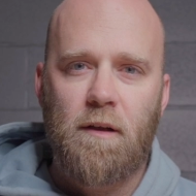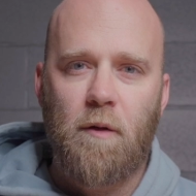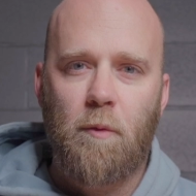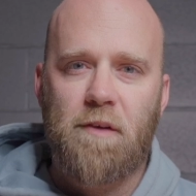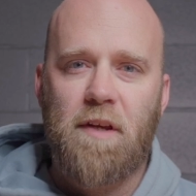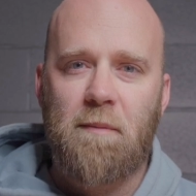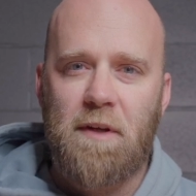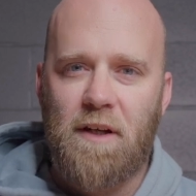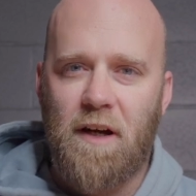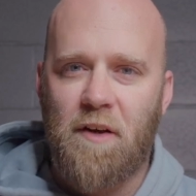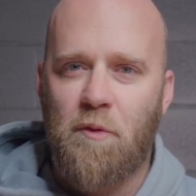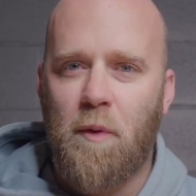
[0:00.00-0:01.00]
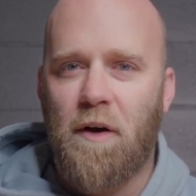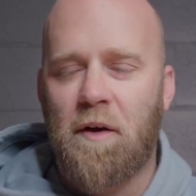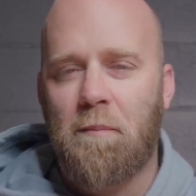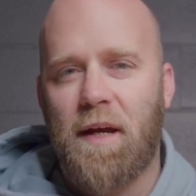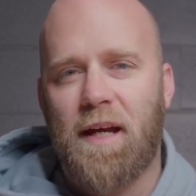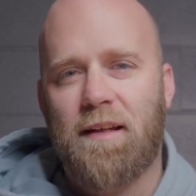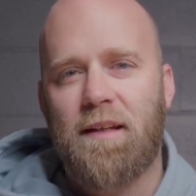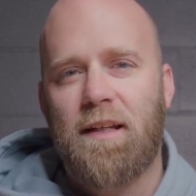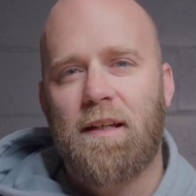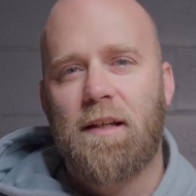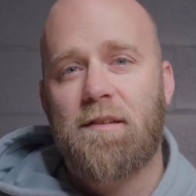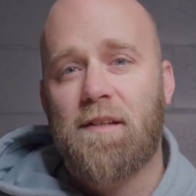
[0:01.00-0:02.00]
What's happening, guys? Welcome back.
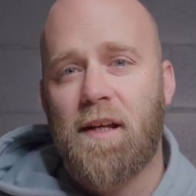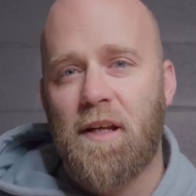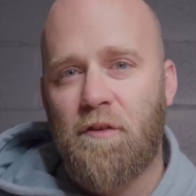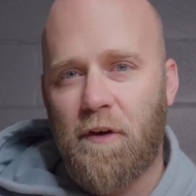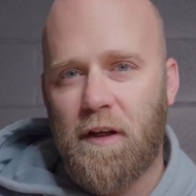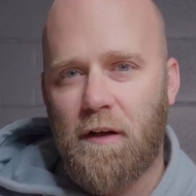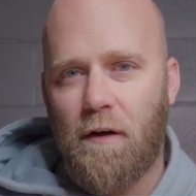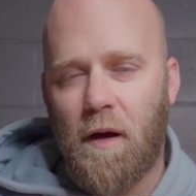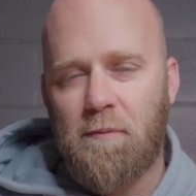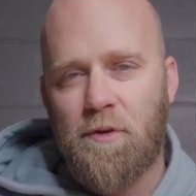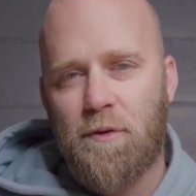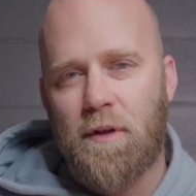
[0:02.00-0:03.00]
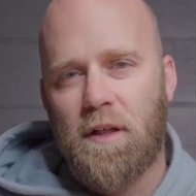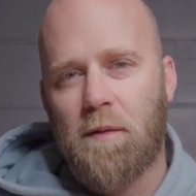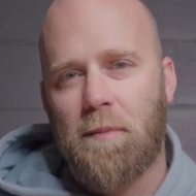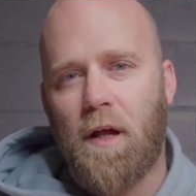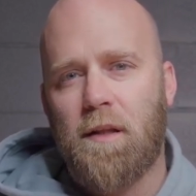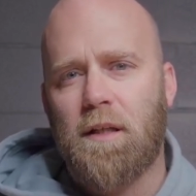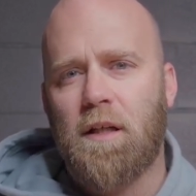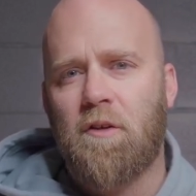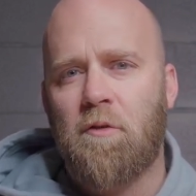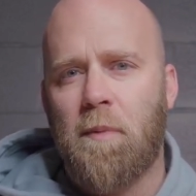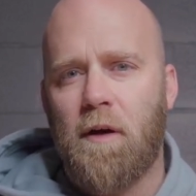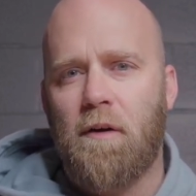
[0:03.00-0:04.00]
In today's video, I'm talking about the
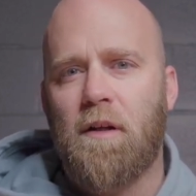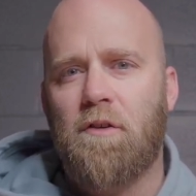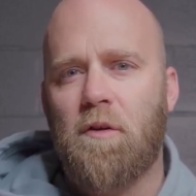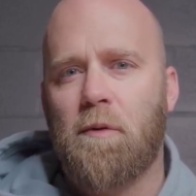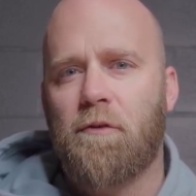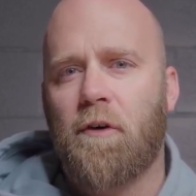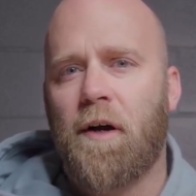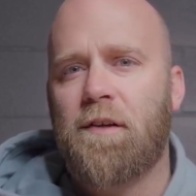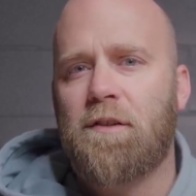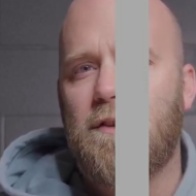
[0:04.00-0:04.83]
experience you provide to